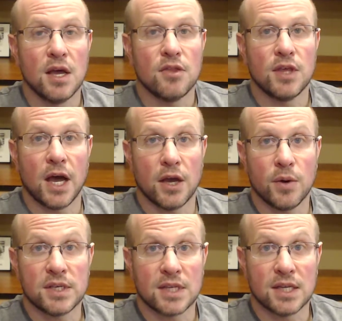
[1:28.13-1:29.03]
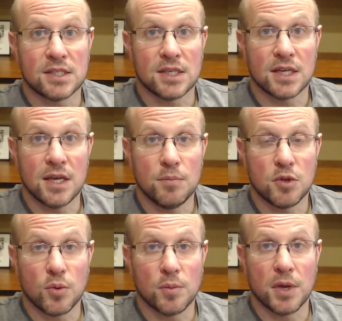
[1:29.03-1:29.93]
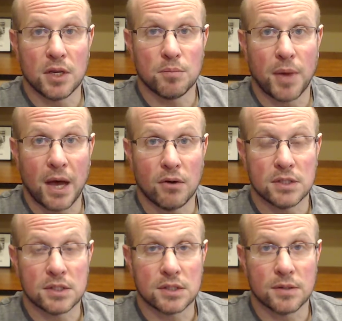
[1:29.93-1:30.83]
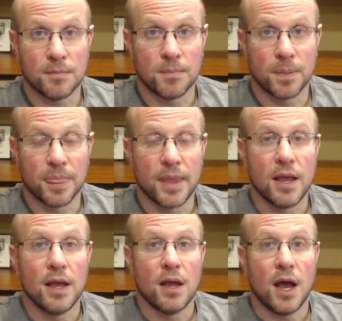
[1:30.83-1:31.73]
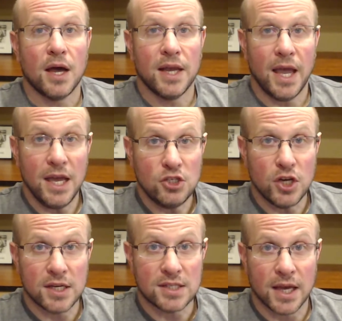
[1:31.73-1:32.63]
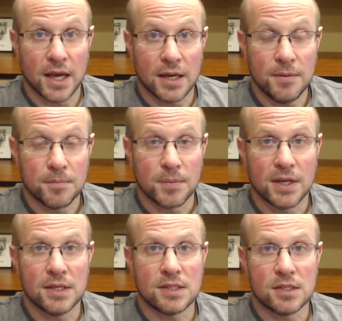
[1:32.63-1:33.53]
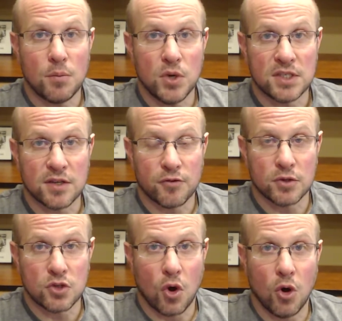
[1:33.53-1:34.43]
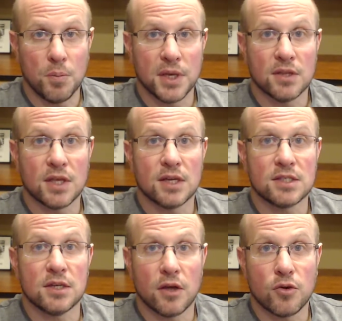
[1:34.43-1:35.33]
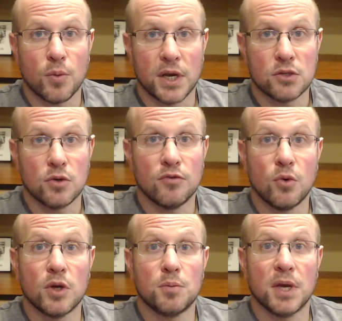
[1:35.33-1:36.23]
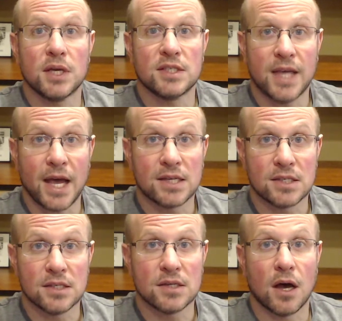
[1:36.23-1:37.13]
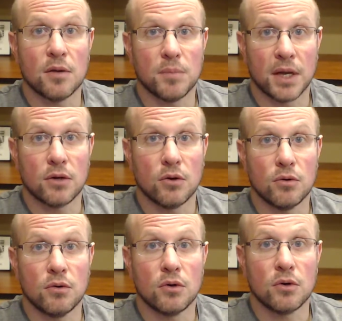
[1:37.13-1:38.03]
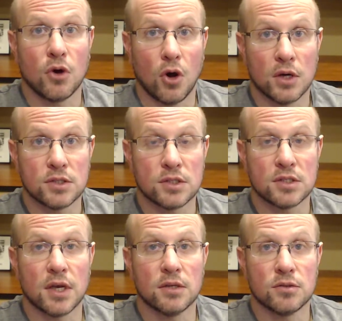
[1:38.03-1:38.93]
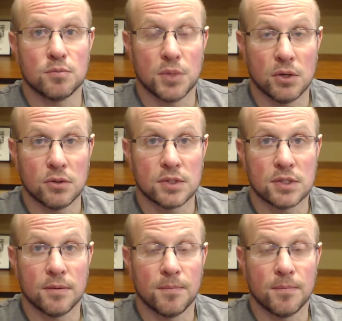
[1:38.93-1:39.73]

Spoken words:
the IRS gets to keep the remaining balance. An HSA is somewhat different, albeit that it's another way to avoid paying taxes on medical costs and bills.